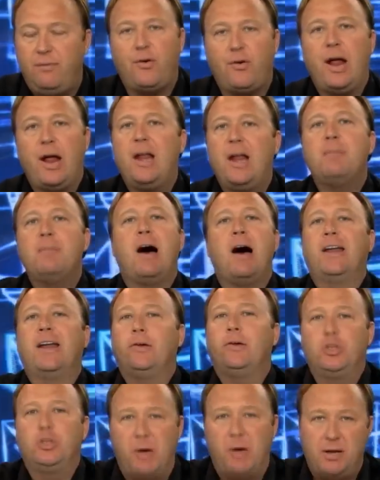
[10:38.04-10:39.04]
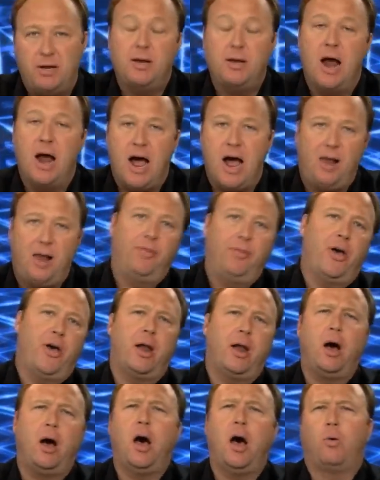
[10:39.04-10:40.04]
for anybody who's been in denial and
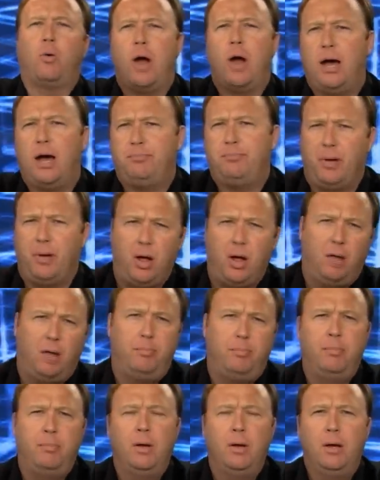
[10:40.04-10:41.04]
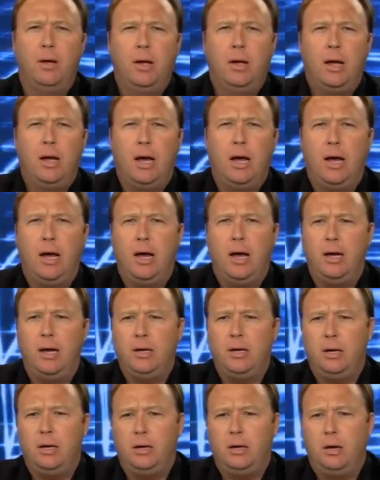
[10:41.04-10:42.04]
thought, oh, Ron Paul,
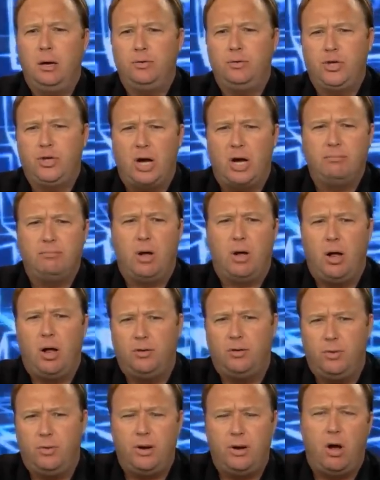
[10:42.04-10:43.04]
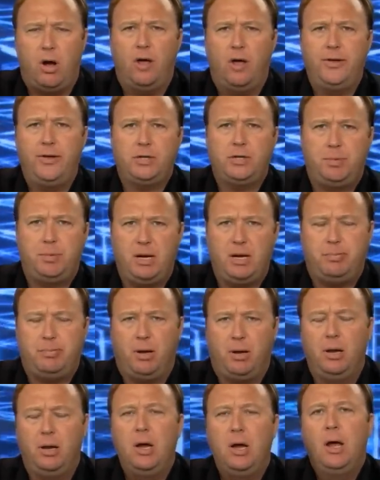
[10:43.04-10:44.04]
uh, you know, Chuck Baldwin, all these
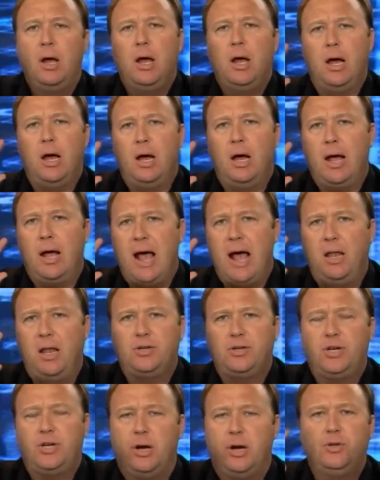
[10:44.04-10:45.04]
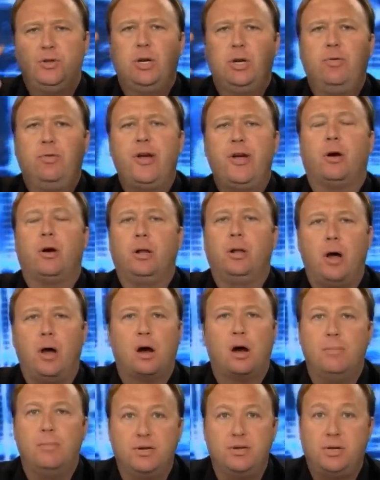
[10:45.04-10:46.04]
people, uh, Alex Jones, you know, they're
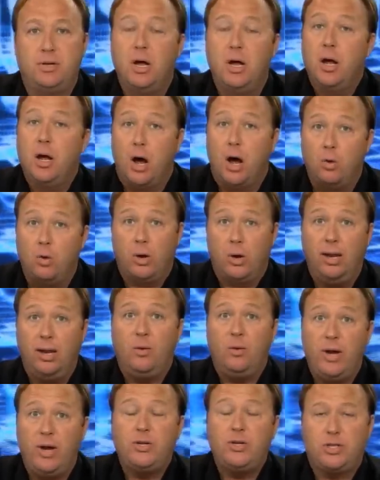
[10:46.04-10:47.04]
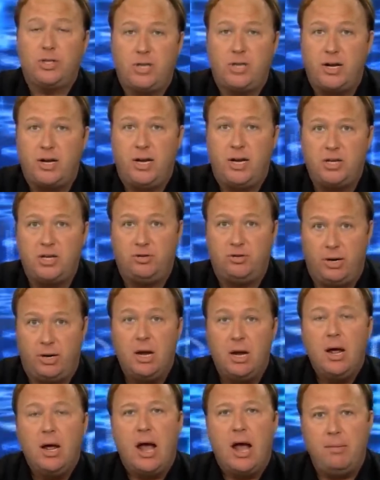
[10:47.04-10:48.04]
alarmist. Oh, really? We just studied
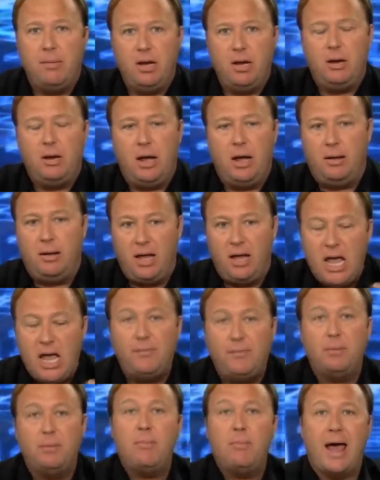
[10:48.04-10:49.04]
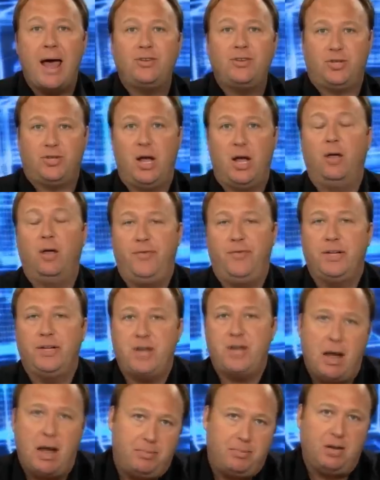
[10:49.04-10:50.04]
history. I mean, even myself,
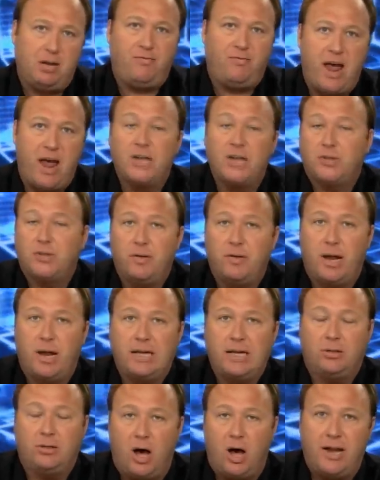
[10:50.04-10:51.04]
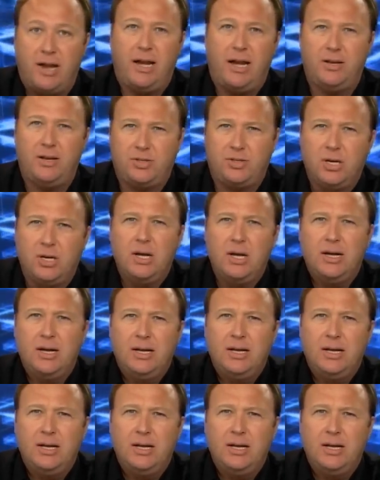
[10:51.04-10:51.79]
it's happening faster than I thought. And is